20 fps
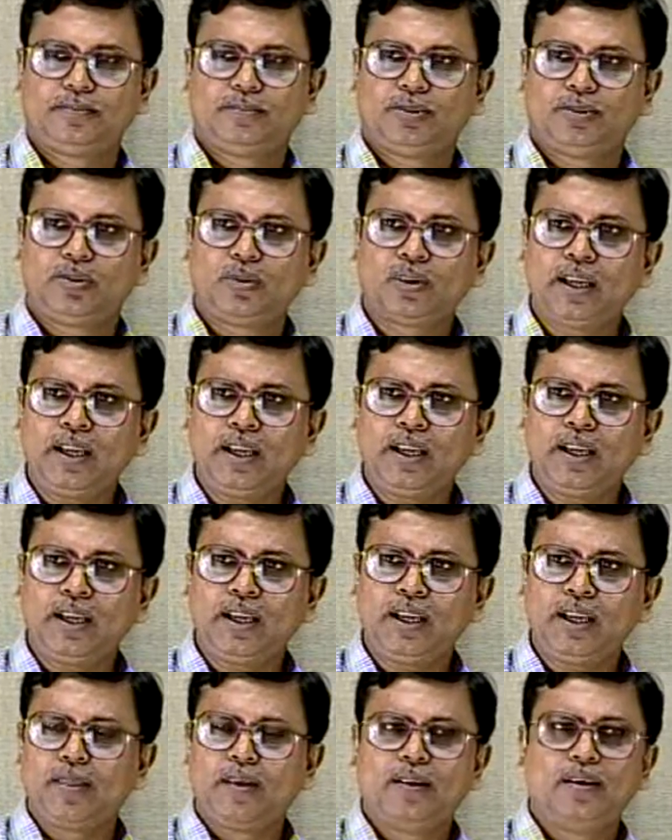Okay?
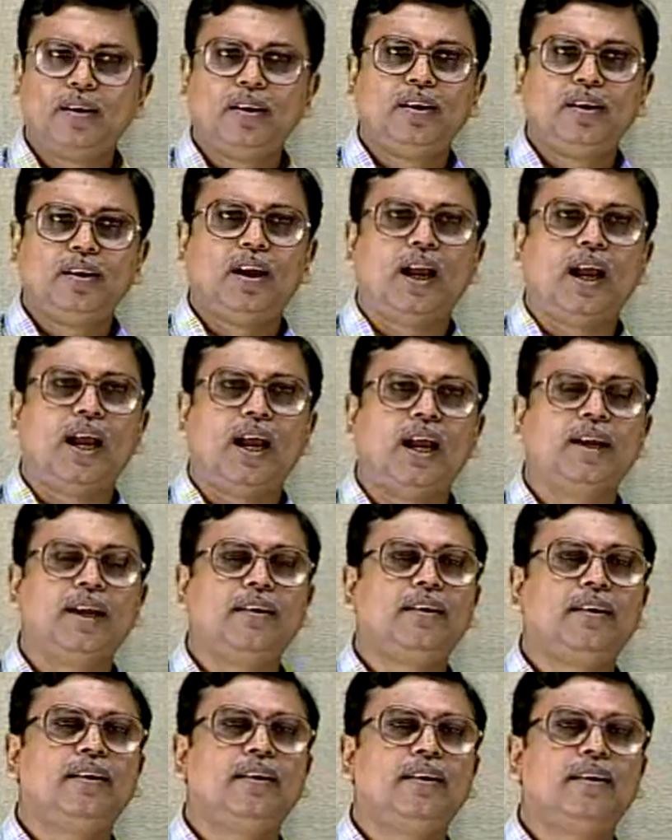And
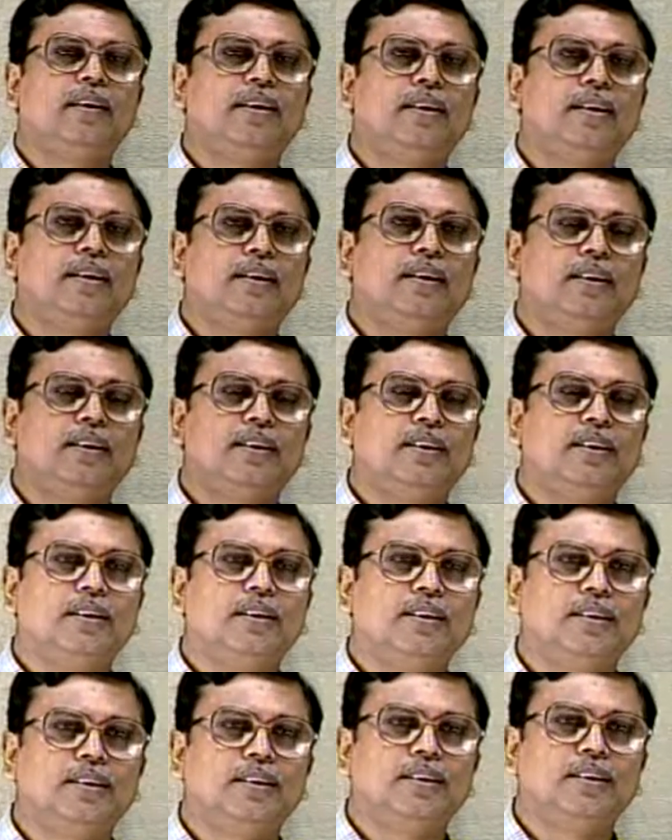
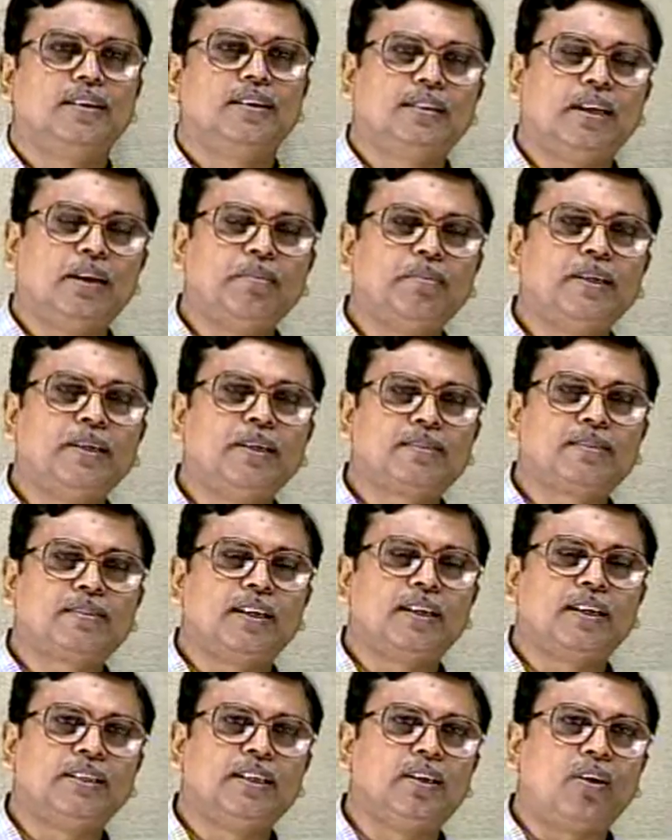that means
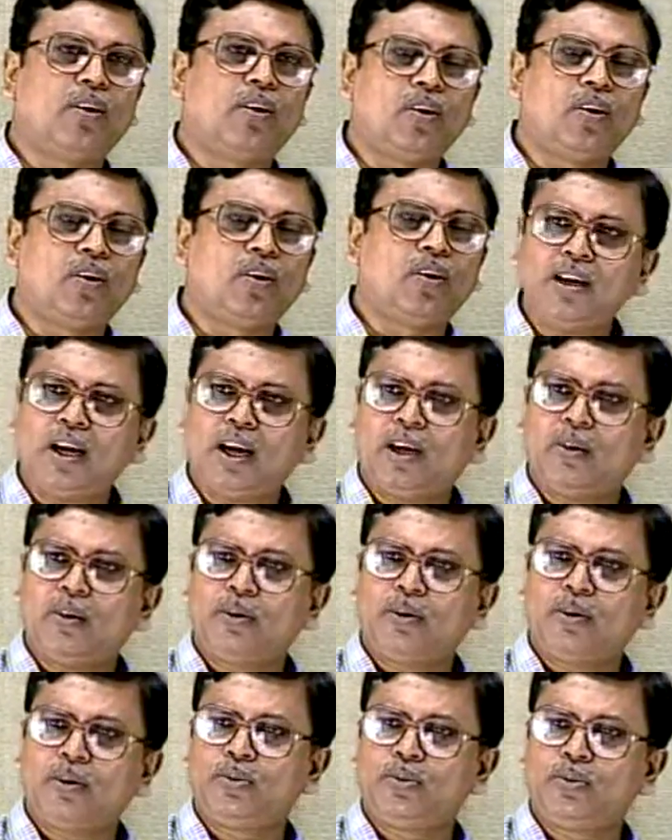the only I
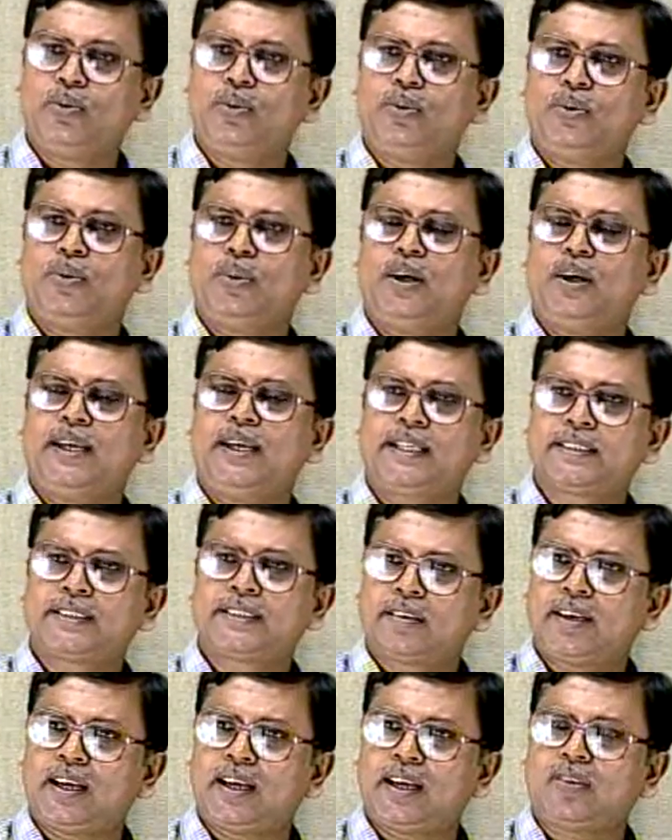want to
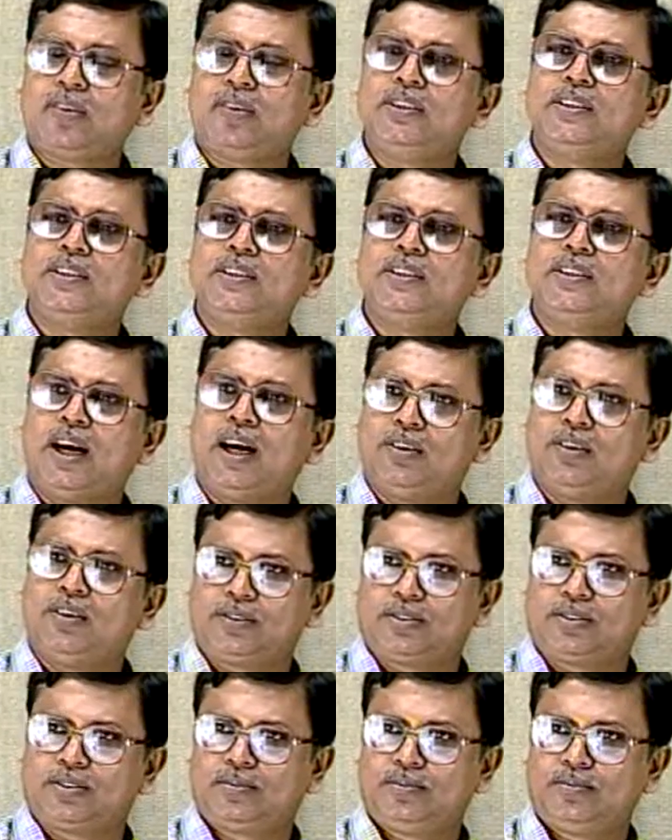extract only the
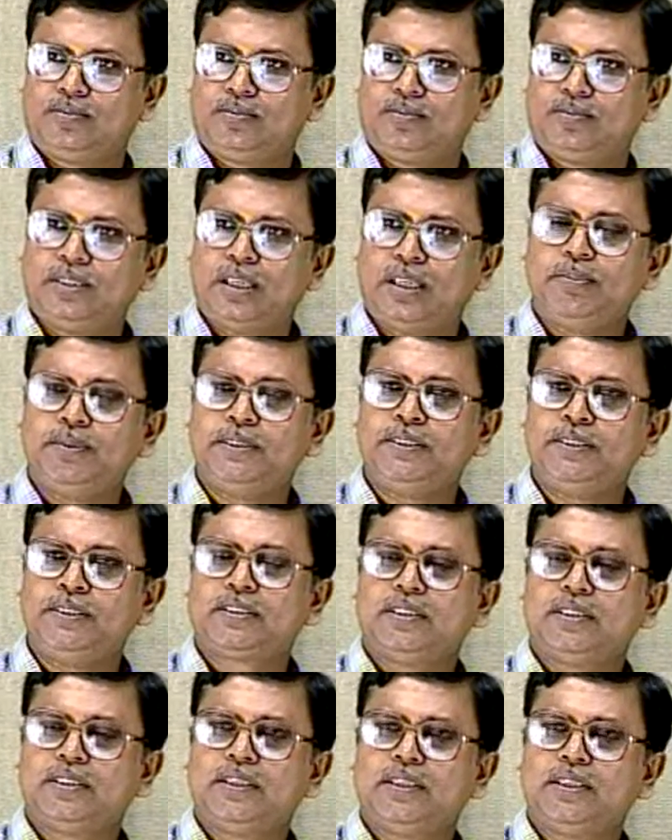ions that means
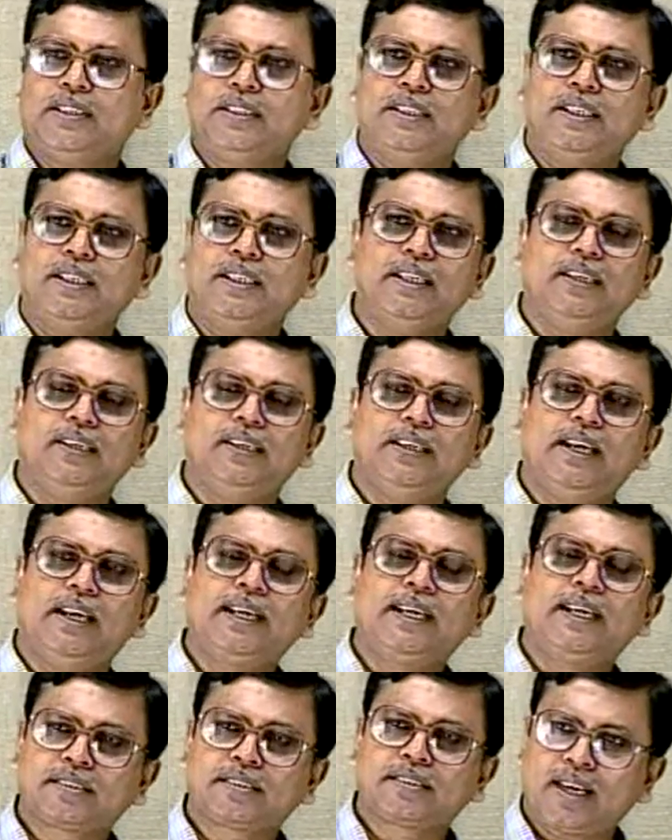the
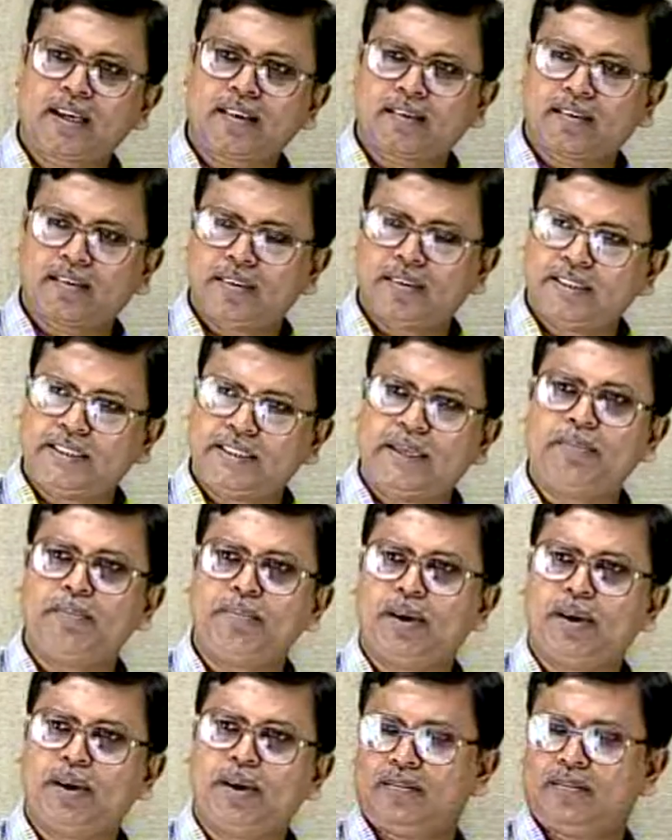extract
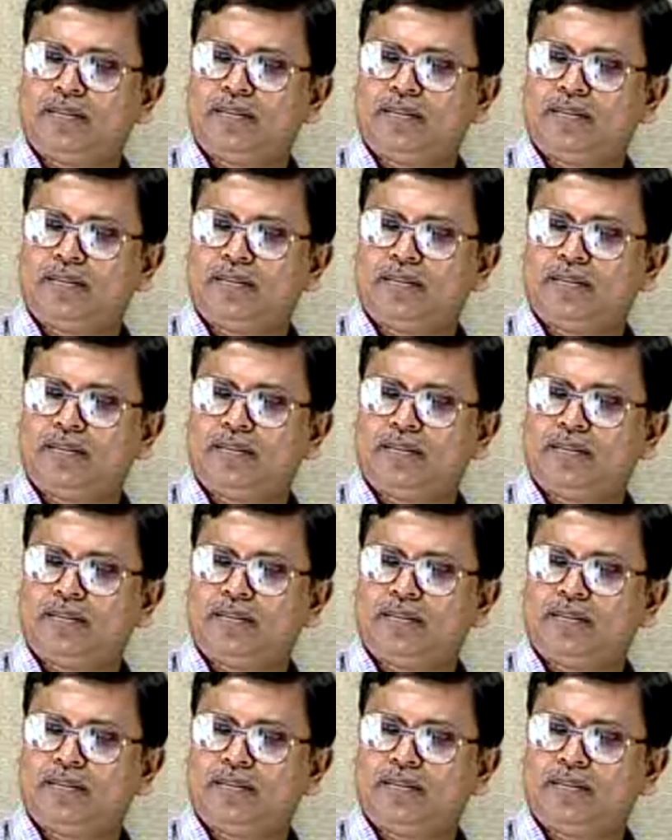chamber